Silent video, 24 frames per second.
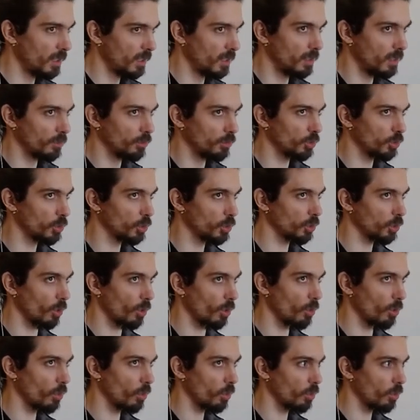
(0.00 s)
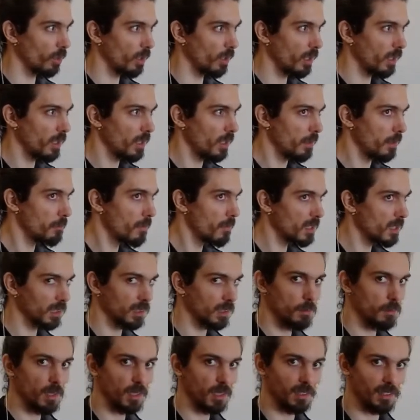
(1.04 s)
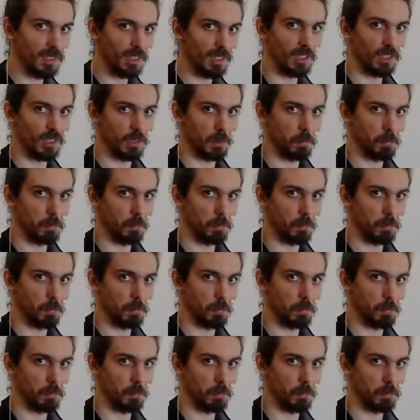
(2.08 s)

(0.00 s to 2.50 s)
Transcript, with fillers: so it must exist